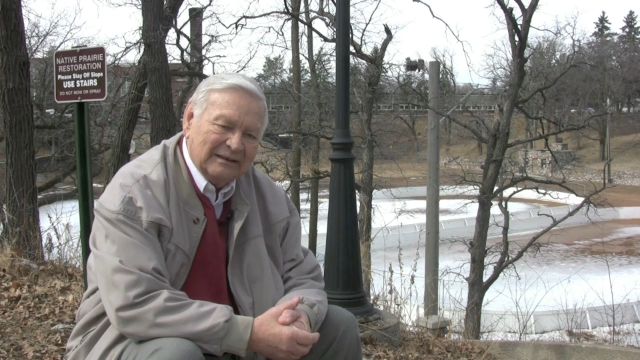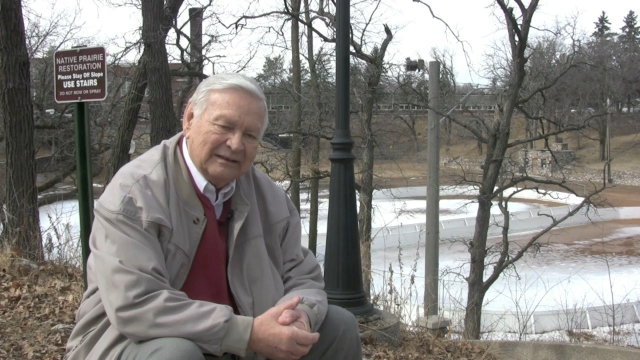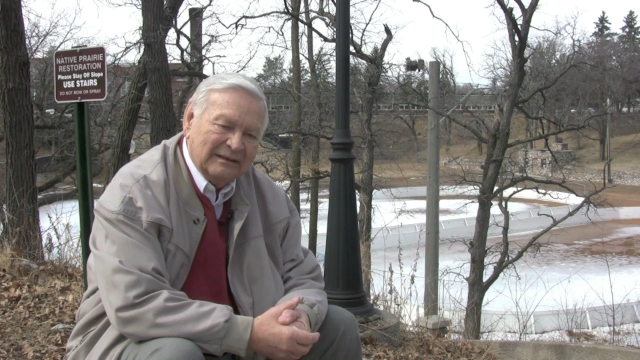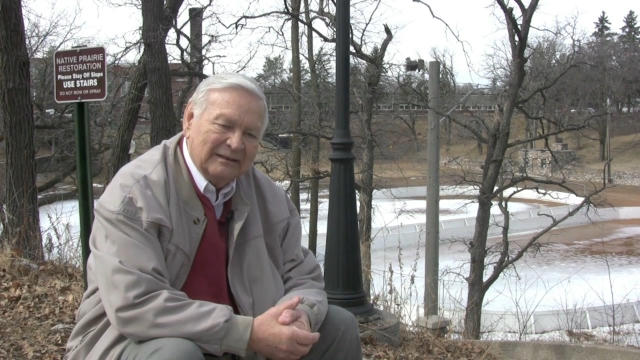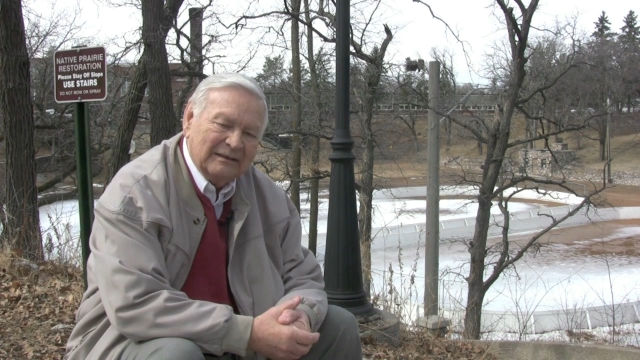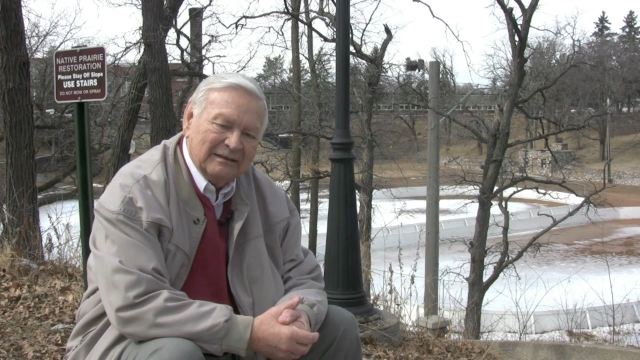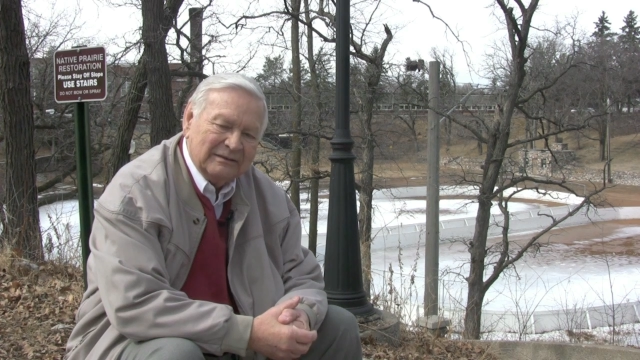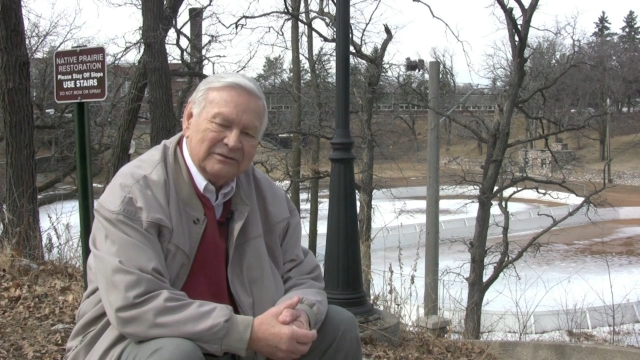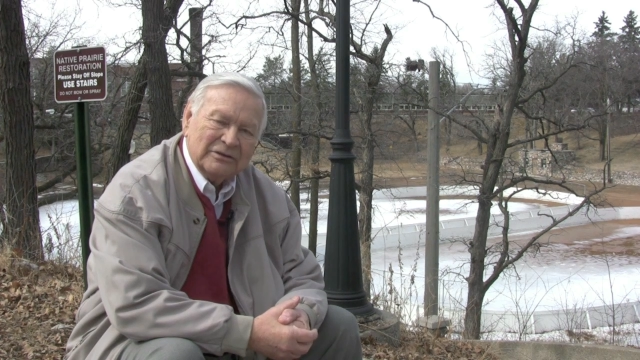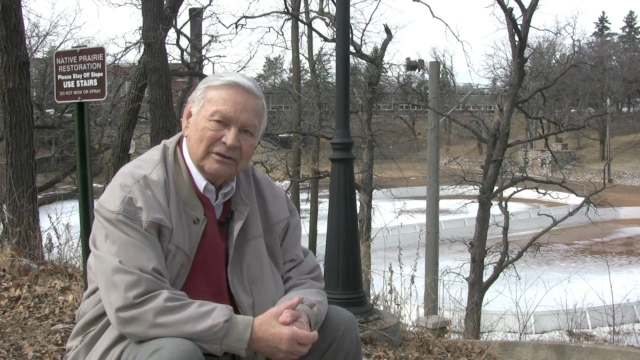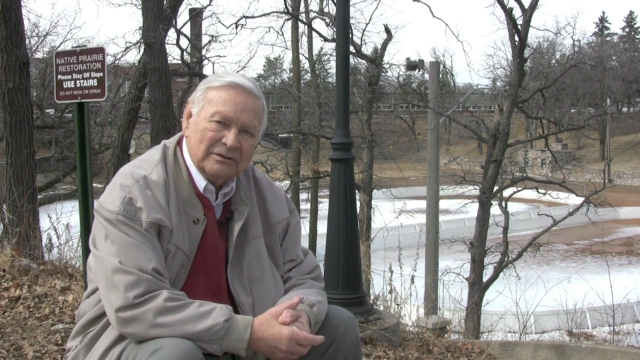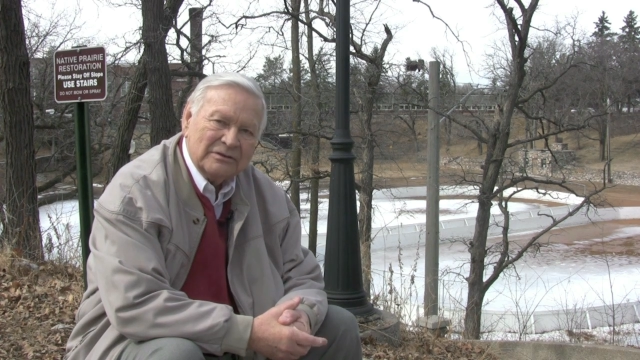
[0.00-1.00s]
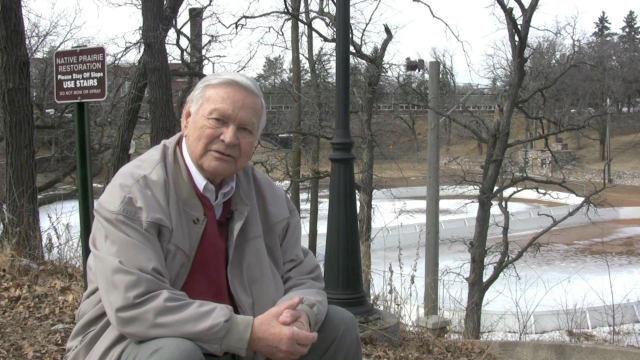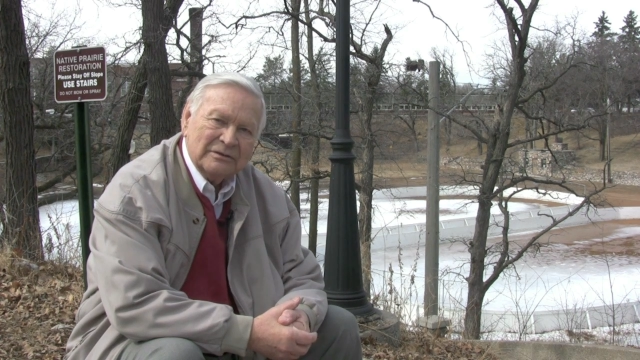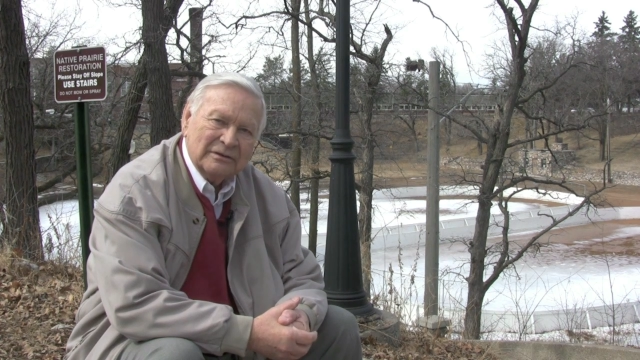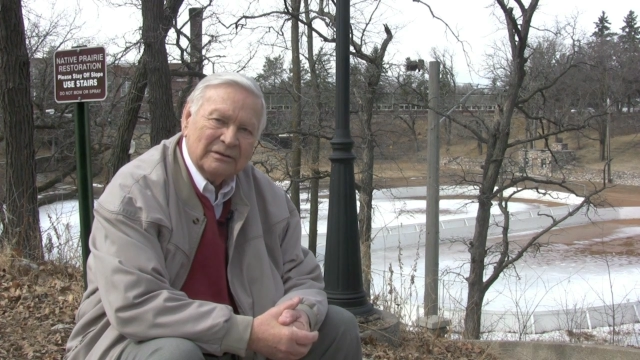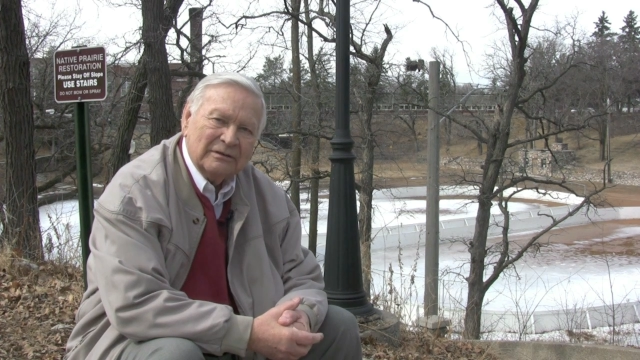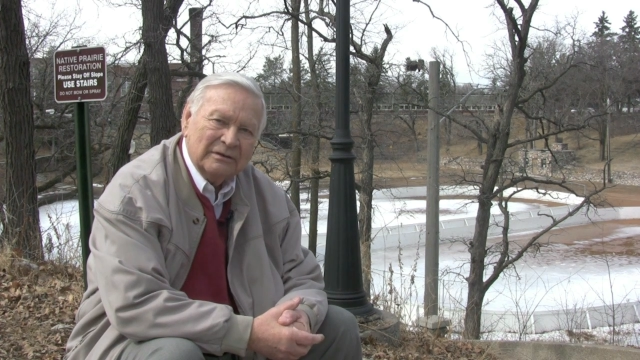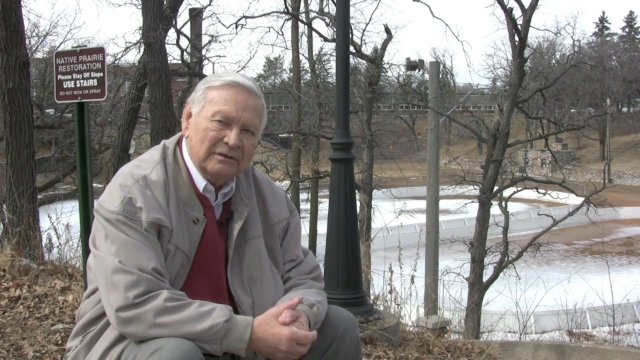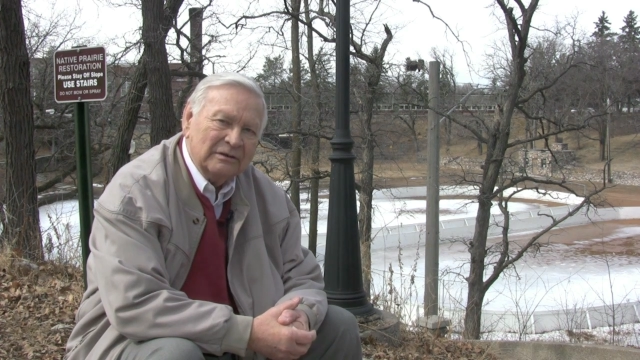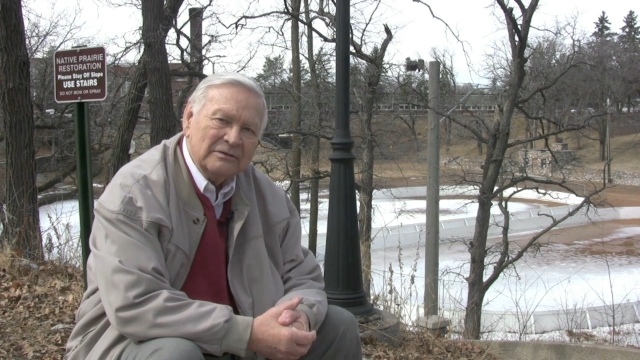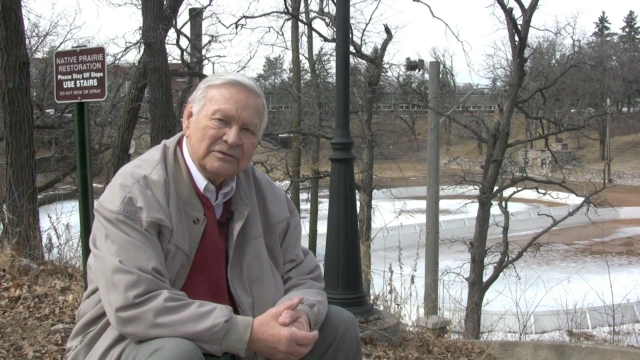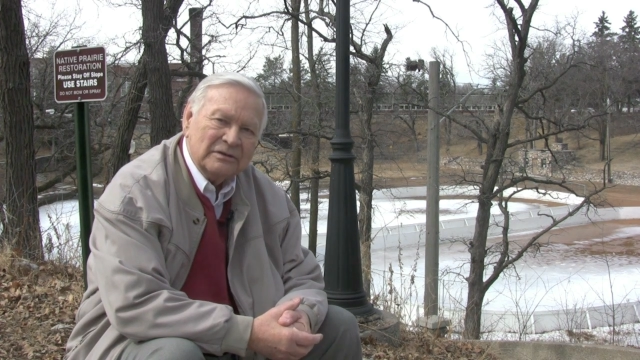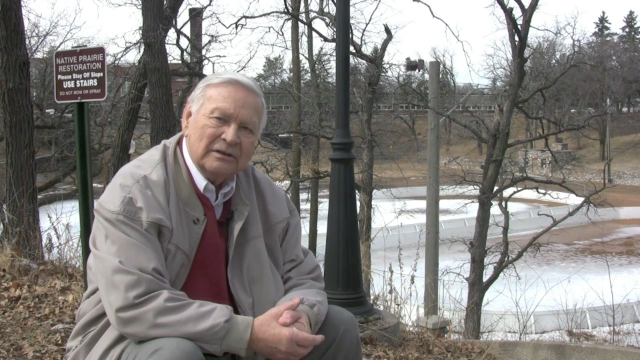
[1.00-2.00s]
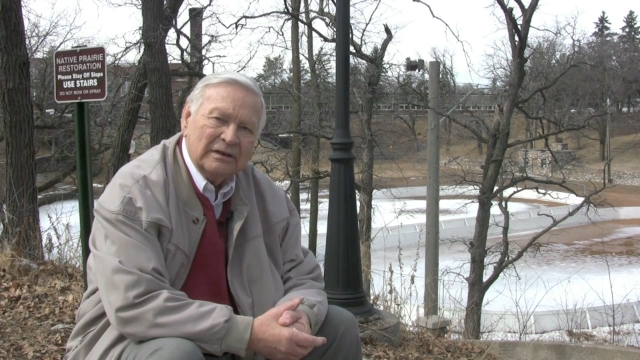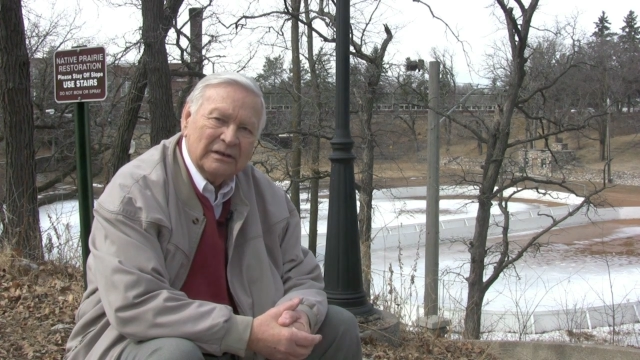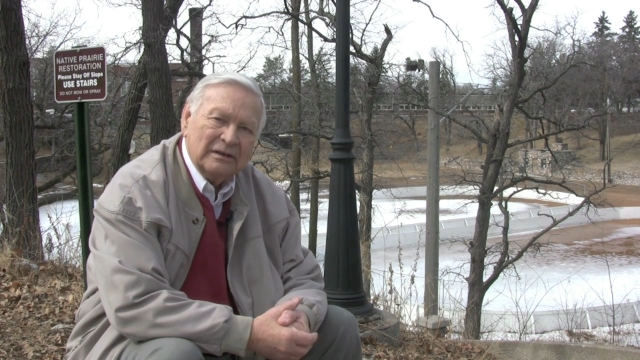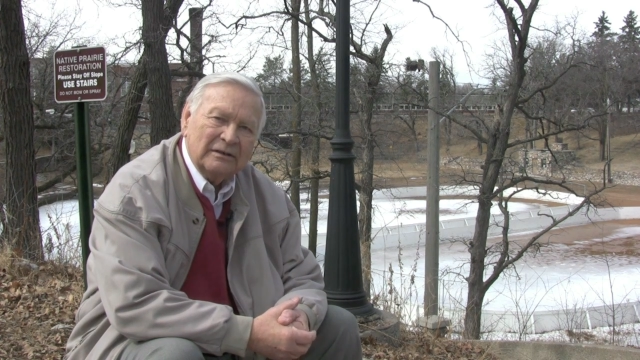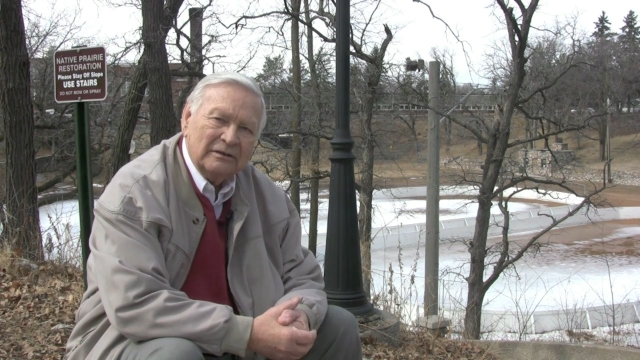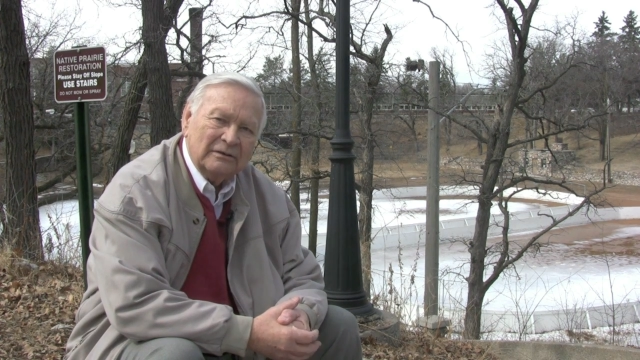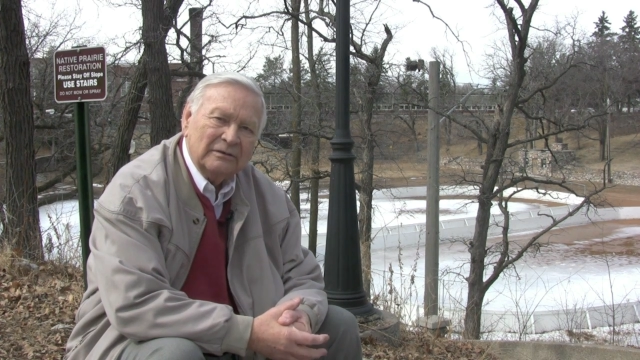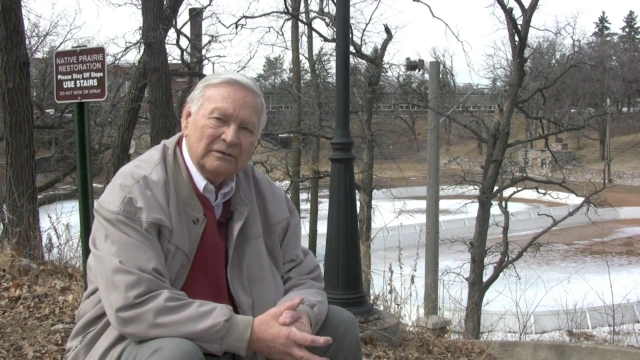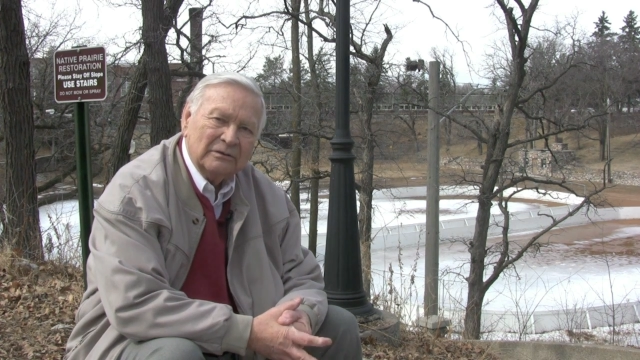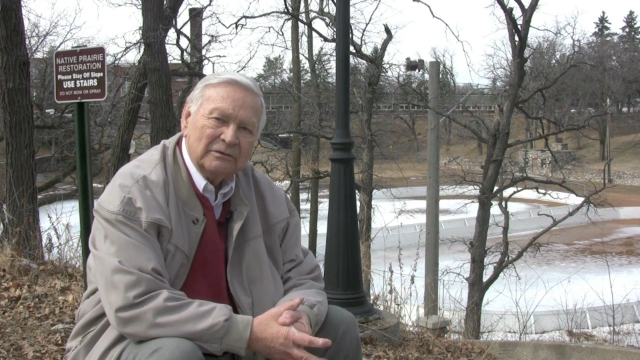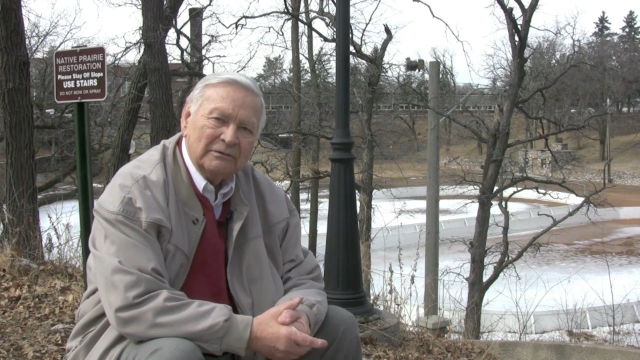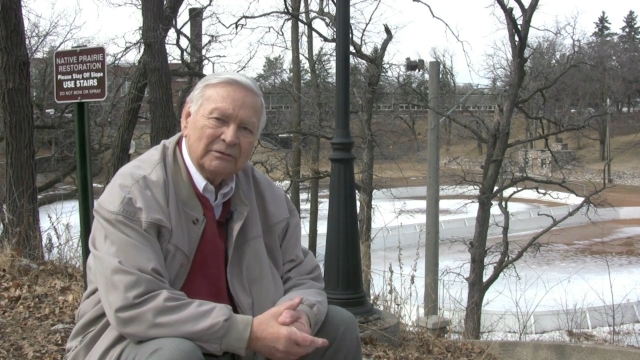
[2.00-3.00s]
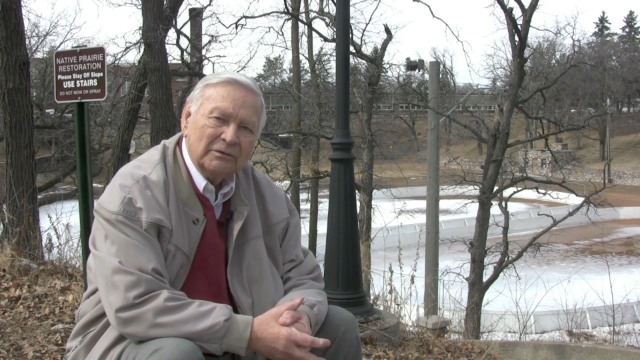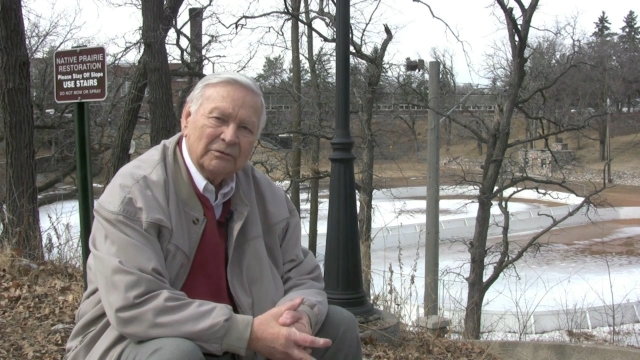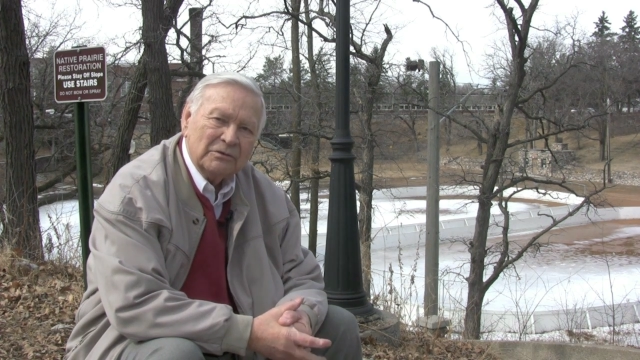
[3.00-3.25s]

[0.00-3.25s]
I cherished the years that I had here in Elk River.